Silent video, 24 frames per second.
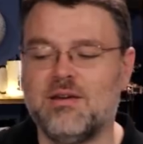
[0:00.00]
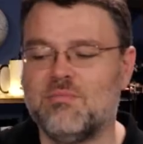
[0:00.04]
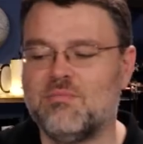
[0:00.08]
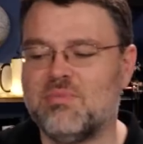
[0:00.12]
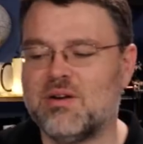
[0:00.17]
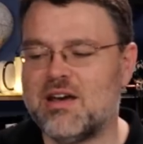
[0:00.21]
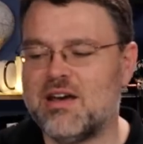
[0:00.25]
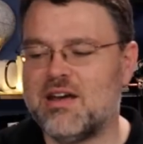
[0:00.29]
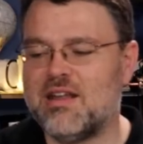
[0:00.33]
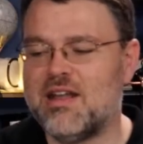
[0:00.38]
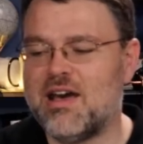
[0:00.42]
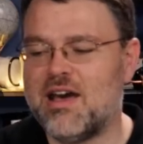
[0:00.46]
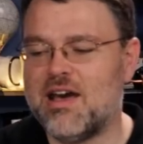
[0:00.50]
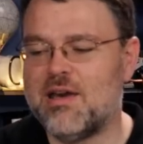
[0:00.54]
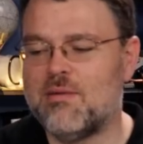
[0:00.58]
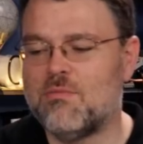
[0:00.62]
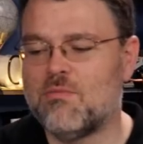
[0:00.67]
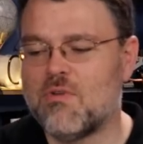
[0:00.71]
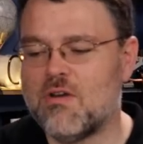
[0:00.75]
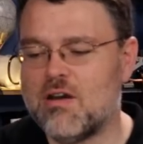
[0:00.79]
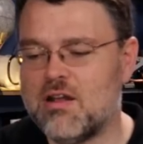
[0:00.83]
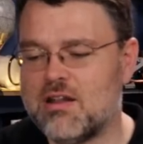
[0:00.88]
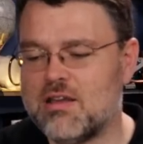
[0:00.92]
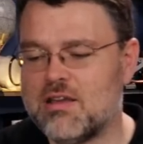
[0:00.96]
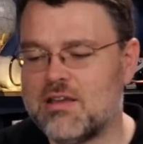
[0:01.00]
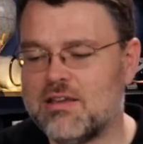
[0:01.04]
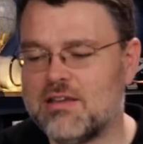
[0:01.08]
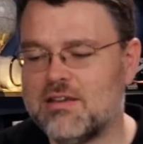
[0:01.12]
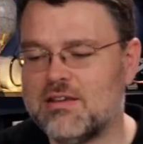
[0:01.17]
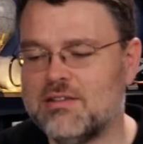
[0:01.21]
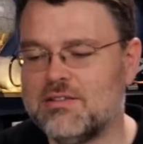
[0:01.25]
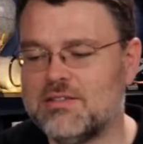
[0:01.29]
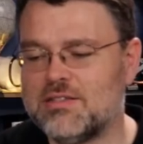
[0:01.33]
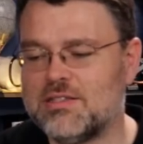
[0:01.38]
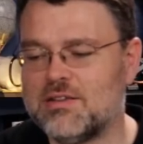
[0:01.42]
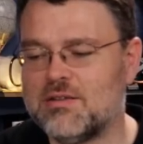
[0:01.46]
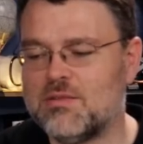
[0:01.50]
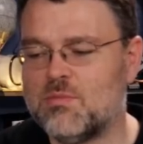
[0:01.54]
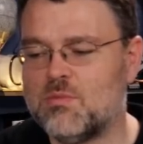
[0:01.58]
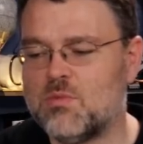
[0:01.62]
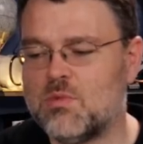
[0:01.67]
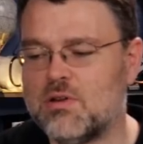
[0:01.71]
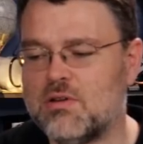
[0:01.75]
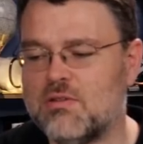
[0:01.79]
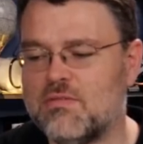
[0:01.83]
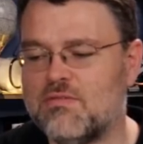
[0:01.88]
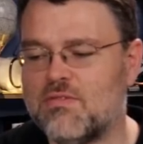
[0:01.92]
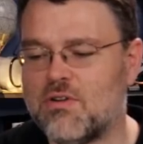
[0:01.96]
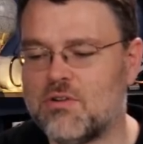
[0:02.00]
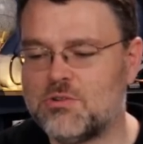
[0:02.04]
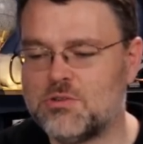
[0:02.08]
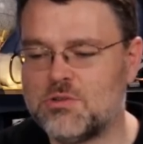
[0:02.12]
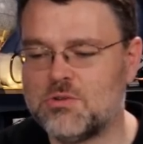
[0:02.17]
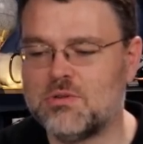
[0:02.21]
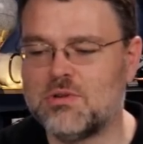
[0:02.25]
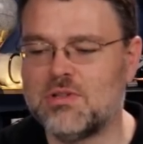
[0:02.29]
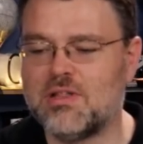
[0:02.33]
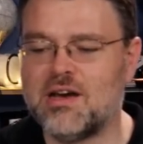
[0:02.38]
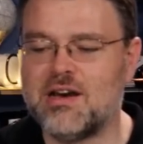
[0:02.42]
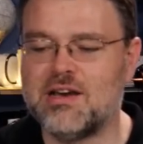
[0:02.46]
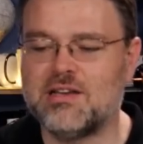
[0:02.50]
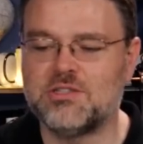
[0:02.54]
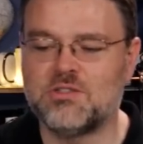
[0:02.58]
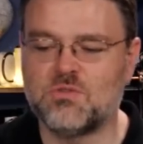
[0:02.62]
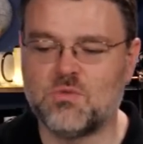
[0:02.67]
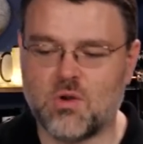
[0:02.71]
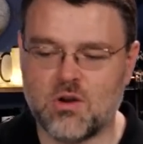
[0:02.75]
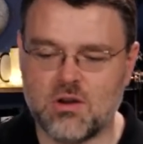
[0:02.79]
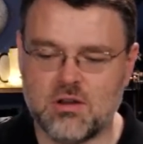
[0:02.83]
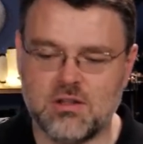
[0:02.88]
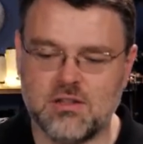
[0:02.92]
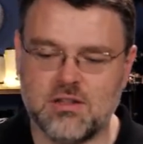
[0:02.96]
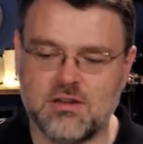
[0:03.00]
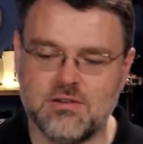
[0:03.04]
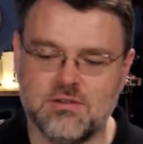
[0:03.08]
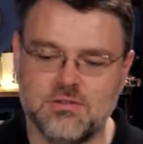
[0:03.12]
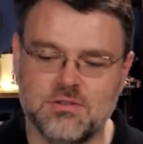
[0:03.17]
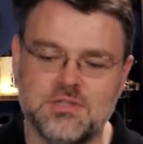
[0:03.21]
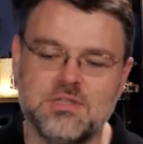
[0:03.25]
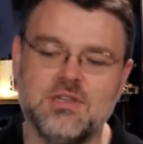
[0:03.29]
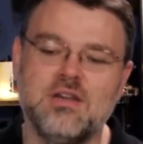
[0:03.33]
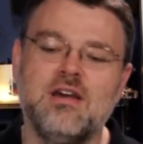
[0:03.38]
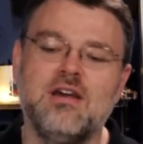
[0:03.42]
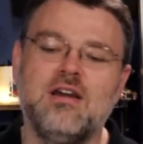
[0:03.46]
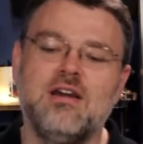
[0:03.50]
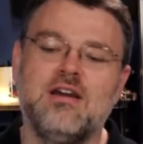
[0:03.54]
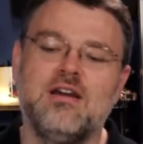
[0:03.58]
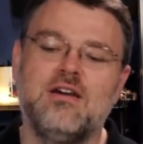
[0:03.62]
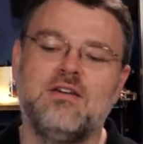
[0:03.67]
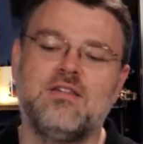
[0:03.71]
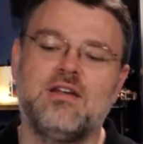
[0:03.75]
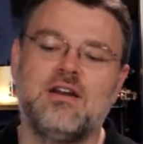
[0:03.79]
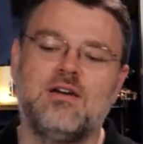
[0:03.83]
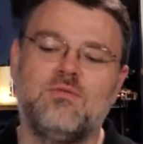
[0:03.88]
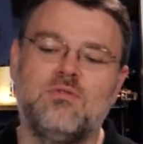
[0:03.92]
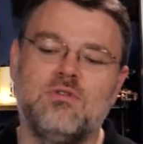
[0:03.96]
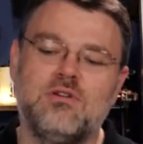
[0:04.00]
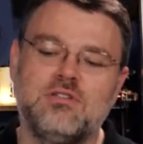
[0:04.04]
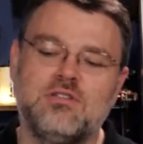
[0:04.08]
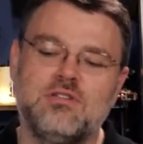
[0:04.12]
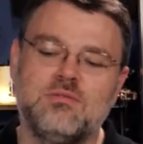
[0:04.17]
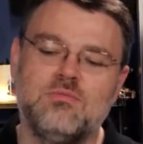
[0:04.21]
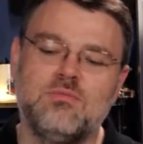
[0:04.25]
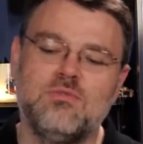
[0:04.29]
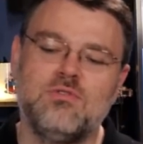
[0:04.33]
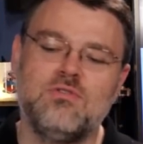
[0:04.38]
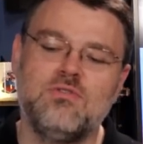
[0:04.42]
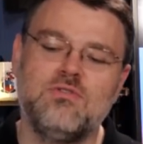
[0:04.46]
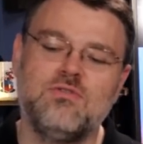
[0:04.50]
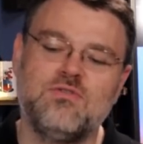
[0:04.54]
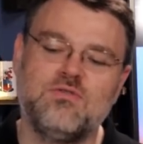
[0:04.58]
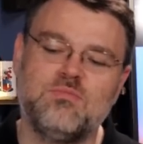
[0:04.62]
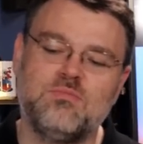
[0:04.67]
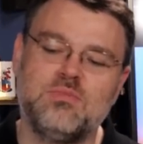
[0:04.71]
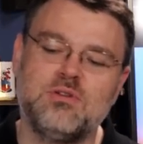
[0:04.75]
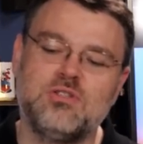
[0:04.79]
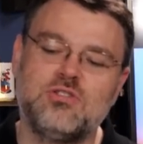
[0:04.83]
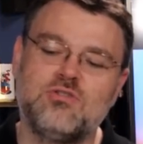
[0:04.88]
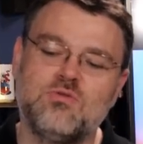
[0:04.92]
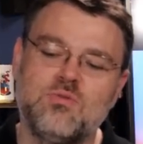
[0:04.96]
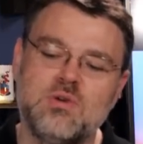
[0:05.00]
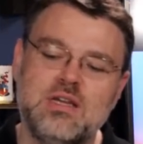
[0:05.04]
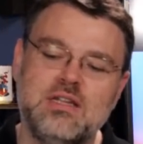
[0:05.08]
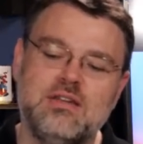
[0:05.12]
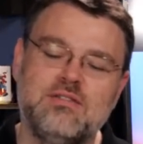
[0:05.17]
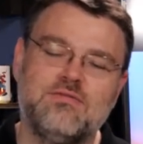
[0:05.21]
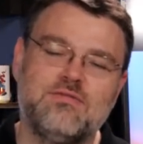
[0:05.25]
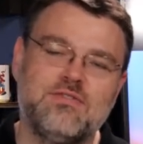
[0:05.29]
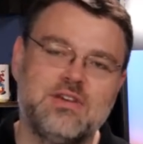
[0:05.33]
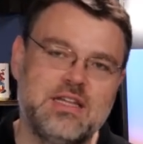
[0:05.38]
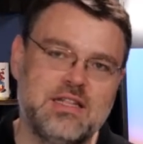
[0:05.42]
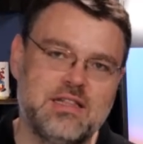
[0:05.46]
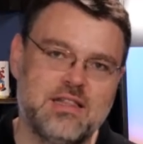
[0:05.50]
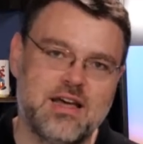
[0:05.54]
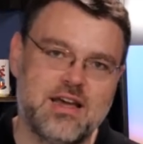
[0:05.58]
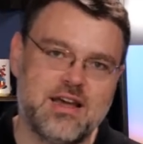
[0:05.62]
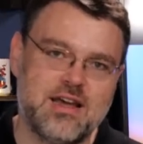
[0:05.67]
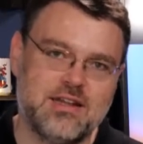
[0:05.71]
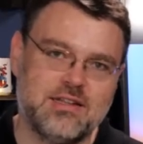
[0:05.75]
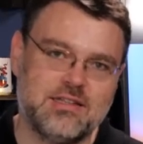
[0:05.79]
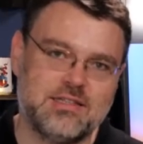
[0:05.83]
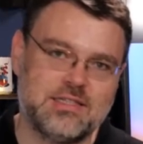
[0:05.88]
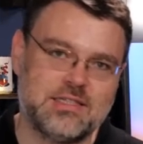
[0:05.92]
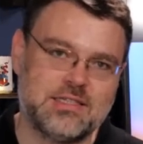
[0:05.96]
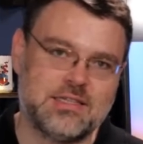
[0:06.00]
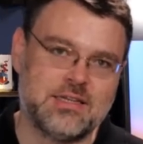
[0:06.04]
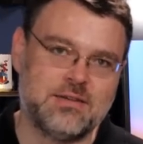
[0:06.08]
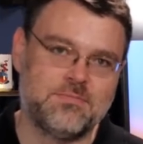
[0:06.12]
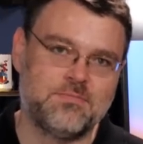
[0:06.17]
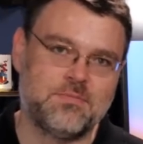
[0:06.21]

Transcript: but I'm running some virtualized workloads that I want to move between VLANs